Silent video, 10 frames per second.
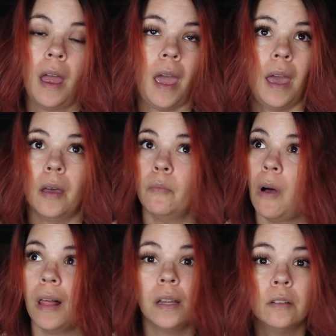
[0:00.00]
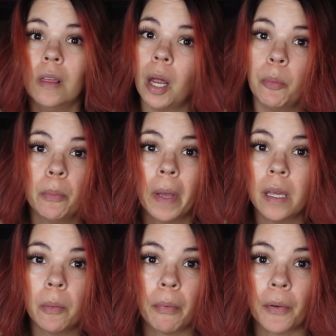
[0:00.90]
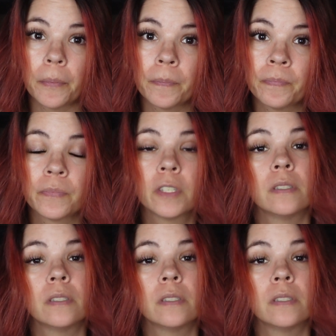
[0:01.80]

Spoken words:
And while I do that, I put makeup on.